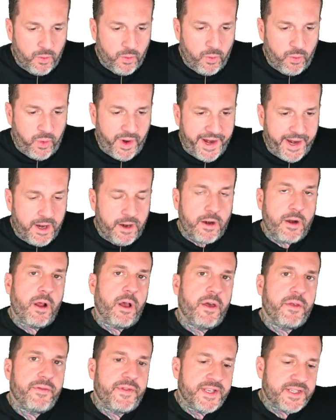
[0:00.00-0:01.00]

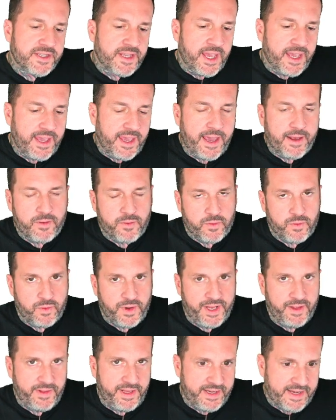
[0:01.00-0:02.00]
where this can get
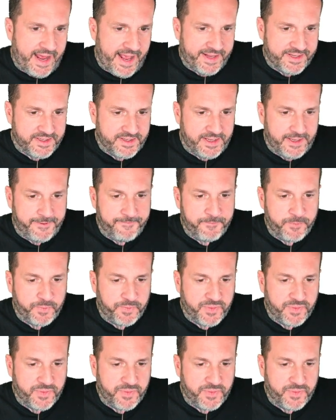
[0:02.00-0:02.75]
really nasty